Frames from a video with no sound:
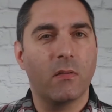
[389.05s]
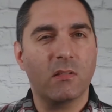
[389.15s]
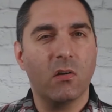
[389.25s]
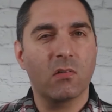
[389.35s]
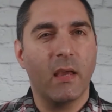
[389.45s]
Now,
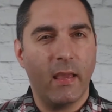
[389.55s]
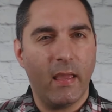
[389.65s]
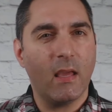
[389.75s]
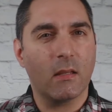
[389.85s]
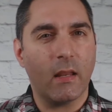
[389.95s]
this goes
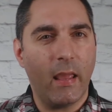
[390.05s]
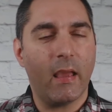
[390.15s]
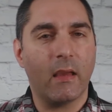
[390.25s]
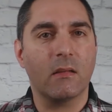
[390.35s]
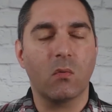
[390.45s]
hand in
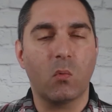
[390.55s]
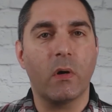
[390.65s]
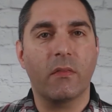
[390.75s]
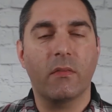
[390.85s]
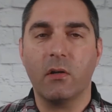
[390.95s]
hand
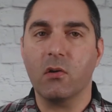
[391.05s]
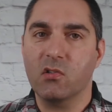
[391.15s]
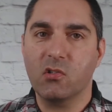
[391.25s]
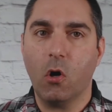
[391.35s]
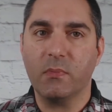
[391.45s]
with
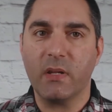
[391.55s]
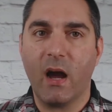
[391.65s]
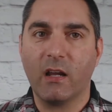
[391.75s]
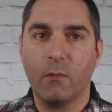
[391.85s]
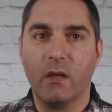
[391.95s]
your scope
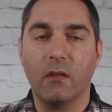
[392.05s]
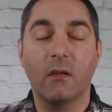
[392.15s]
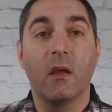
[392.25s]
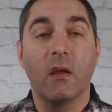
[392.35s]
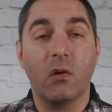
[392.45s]
document,